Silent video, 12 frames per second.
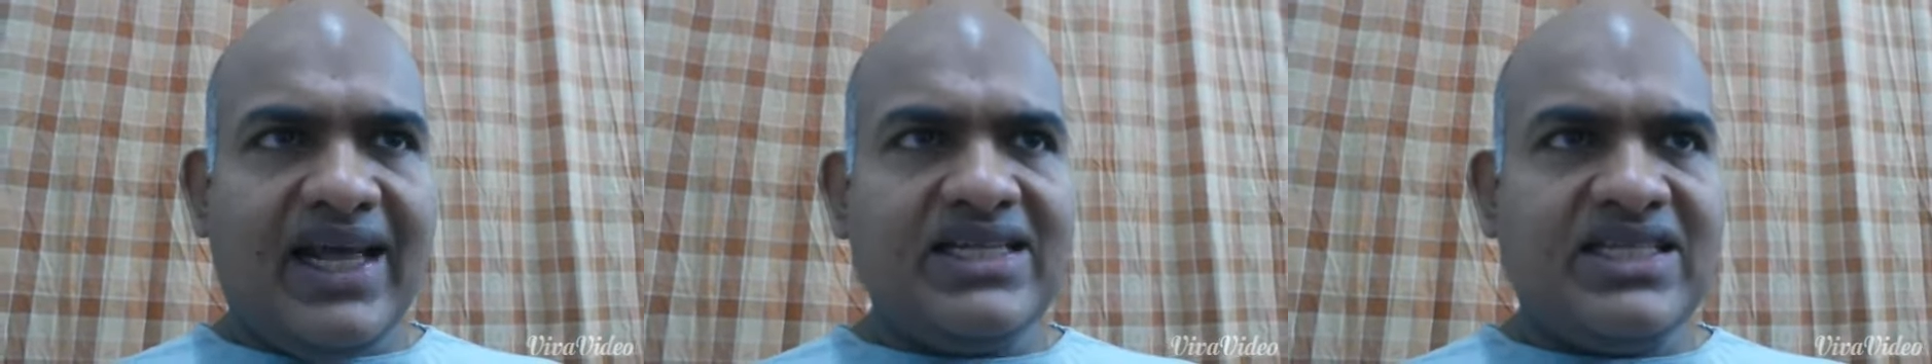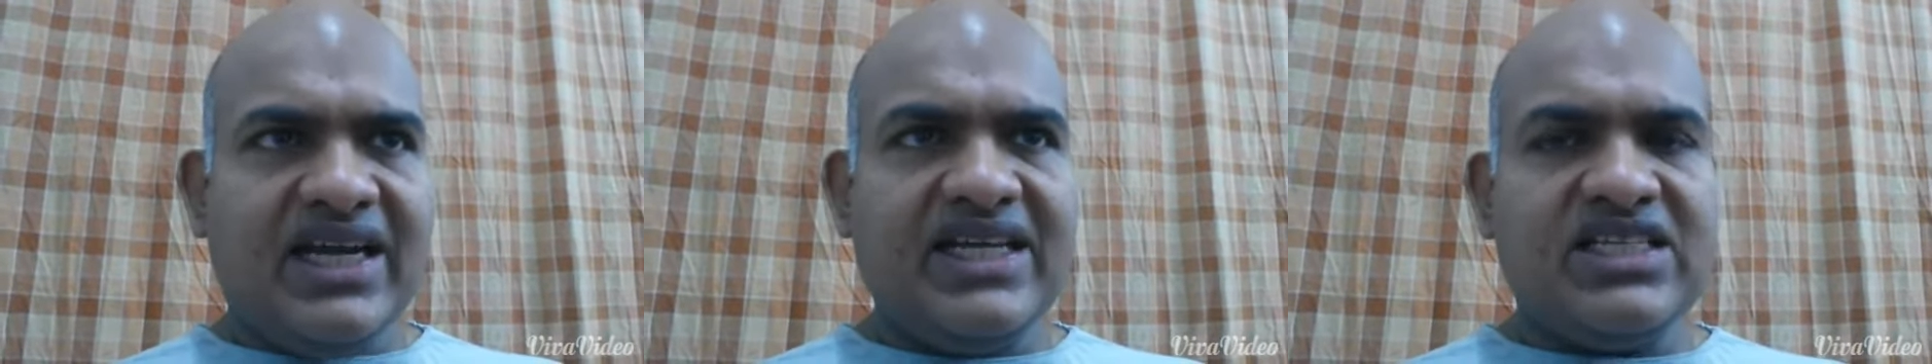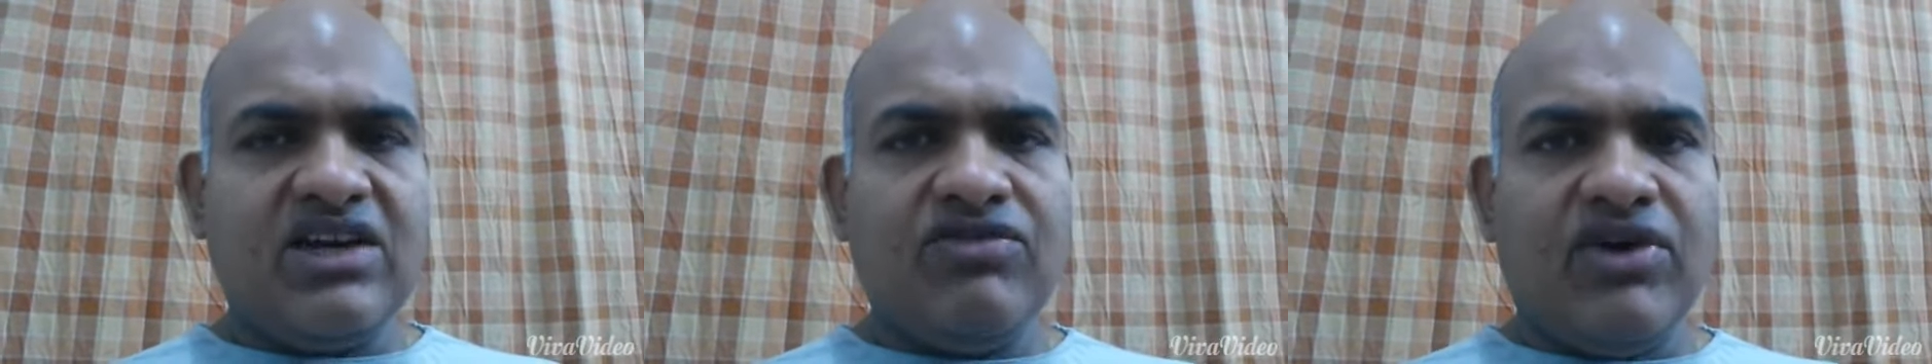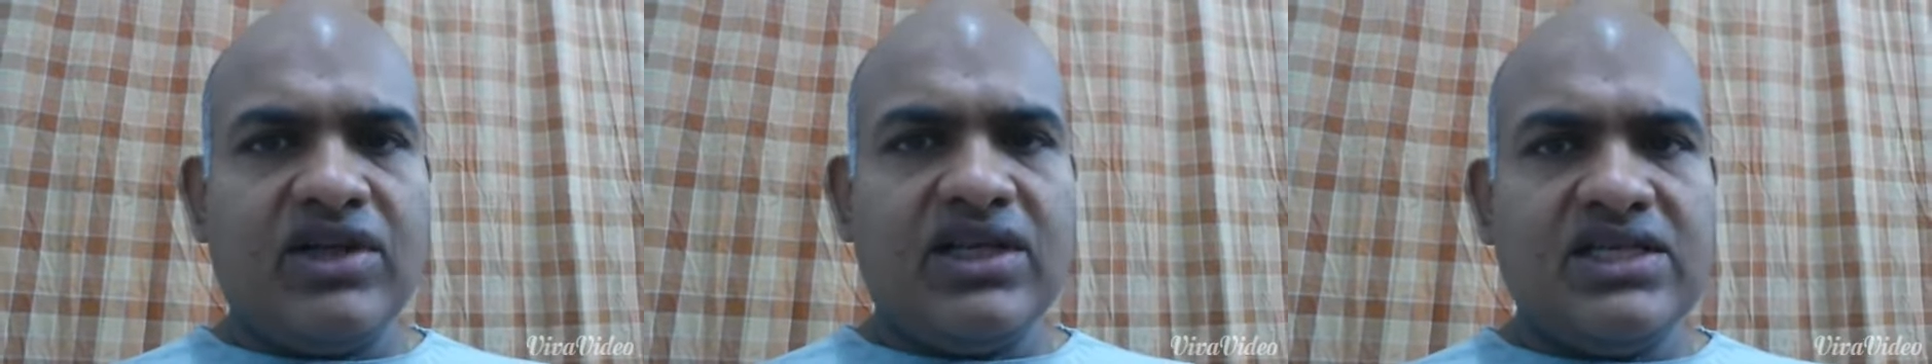there is a reason
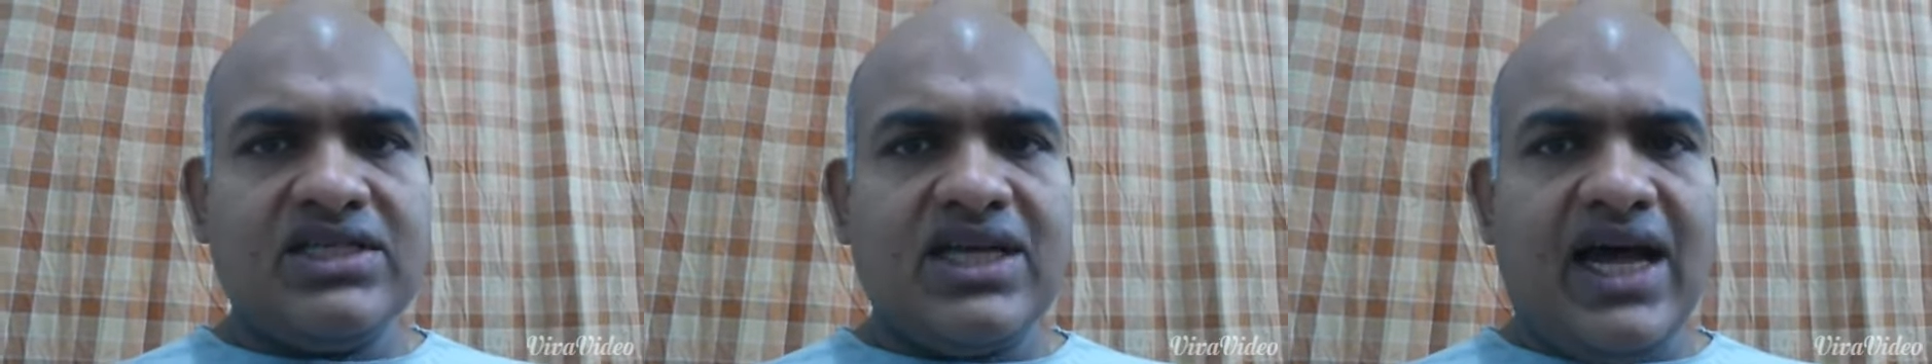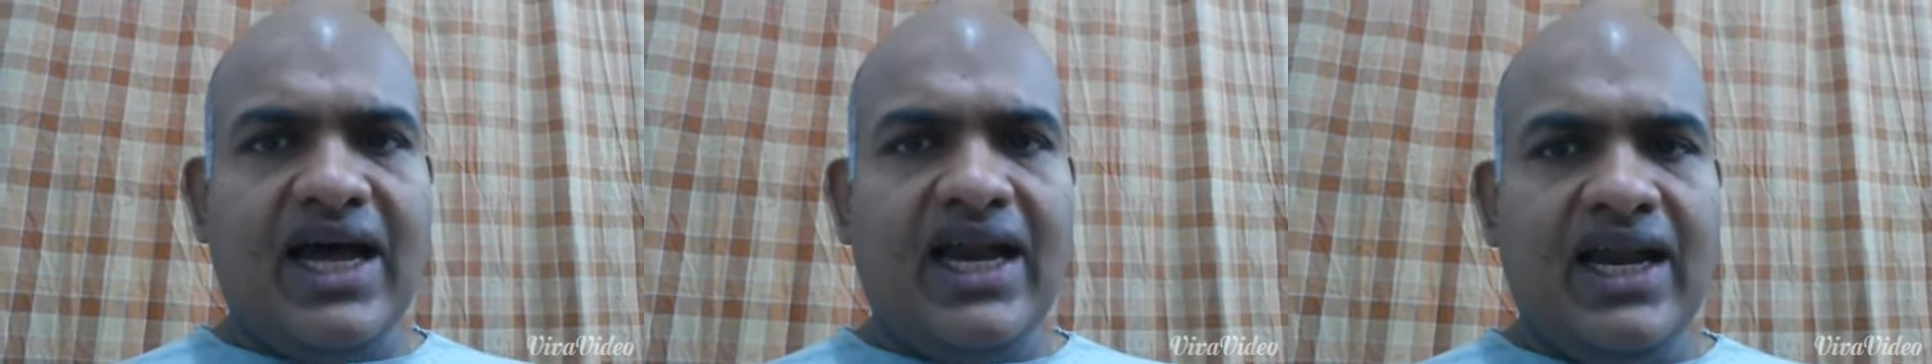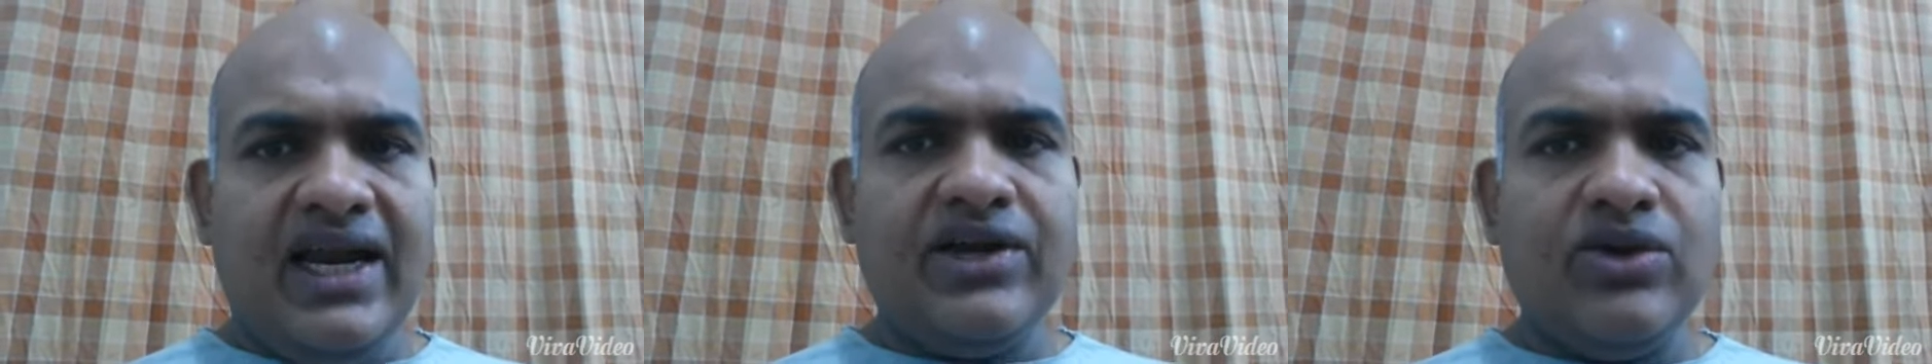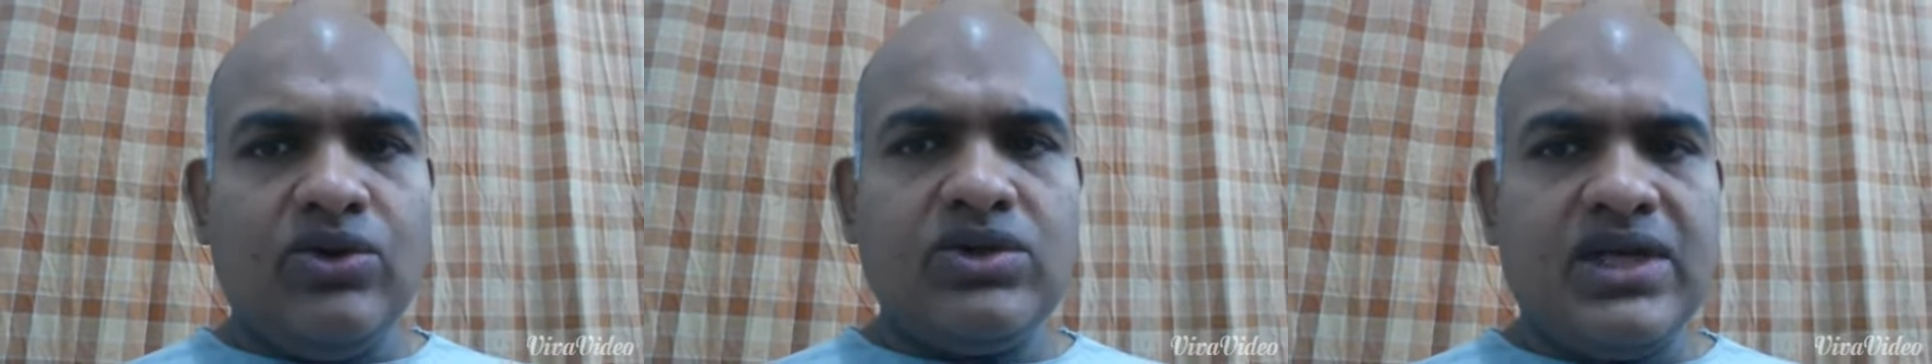for this. I'll
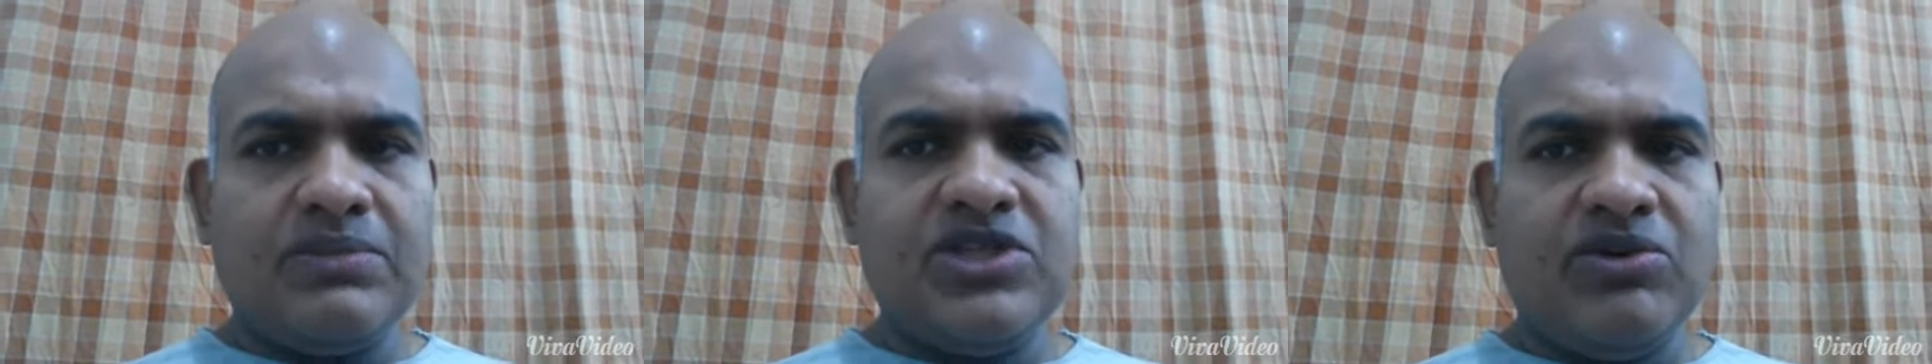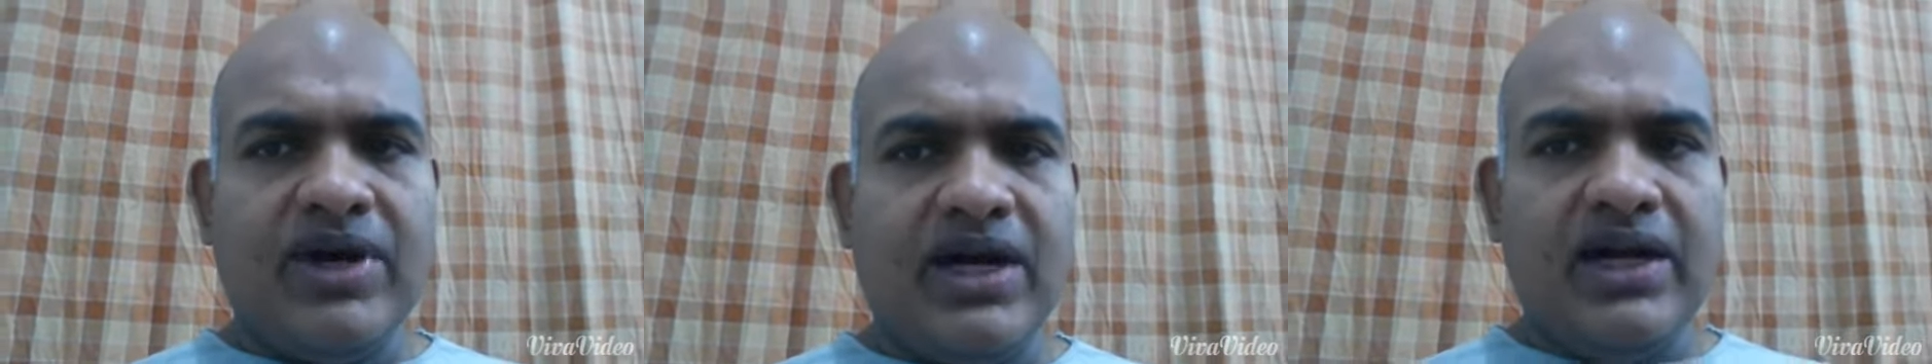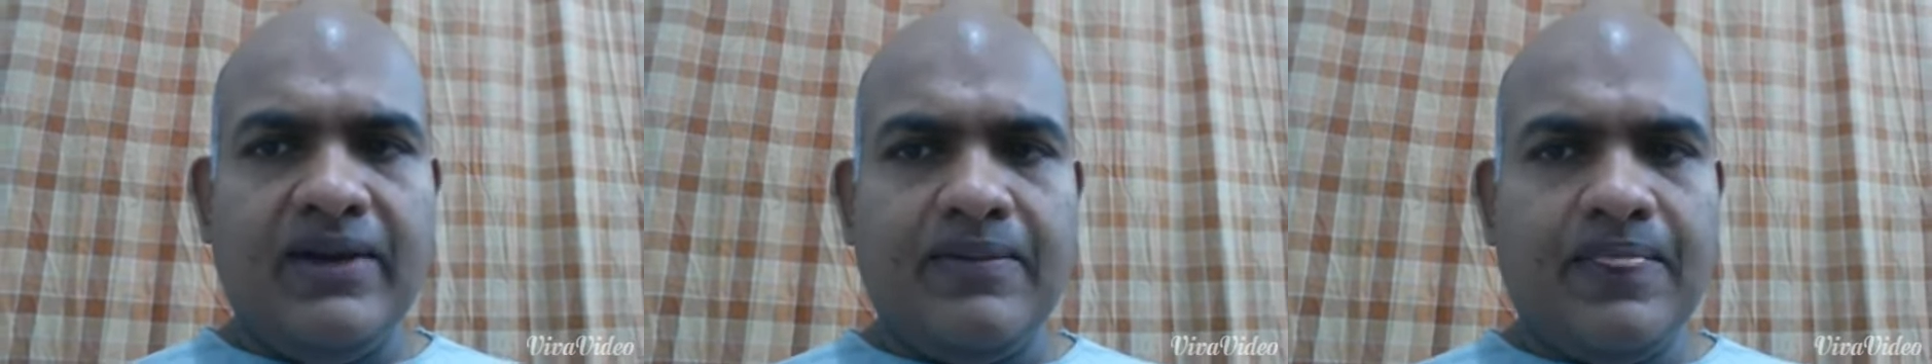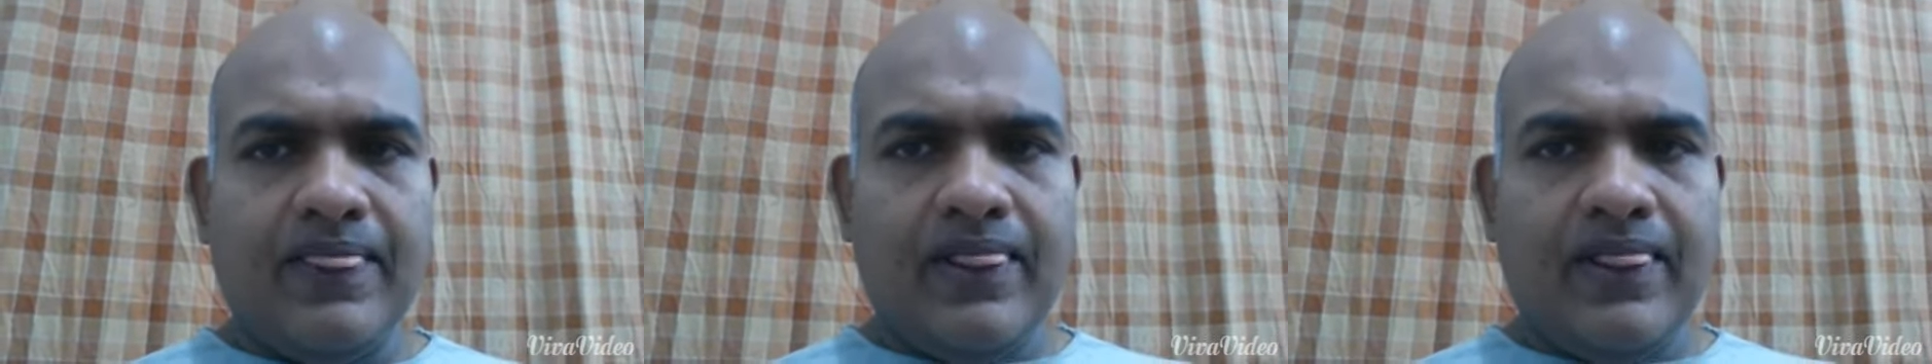let you know subsequently.